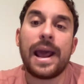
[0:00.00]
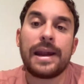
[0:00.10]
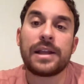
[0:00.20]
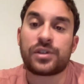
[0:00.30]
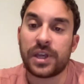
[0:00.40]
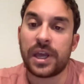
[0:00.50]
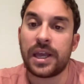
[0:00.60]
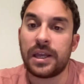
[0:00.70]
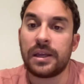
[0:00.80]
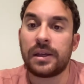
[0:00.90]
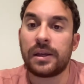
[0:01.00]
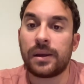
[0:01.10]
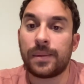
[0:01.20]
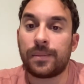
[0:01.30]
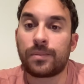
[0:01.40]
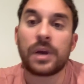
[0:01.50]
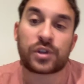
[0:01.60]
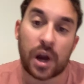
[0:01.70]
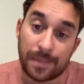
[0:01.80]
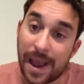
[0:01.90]
And it's
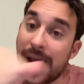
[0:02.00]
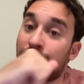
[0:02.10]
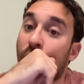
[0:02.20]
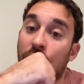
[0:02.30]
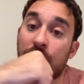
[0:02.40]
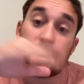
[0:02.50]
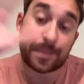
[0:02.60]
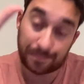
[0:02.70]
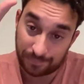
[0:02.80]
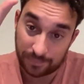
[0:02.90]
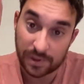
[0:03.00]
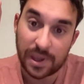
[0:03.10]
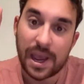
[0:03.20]
out of order.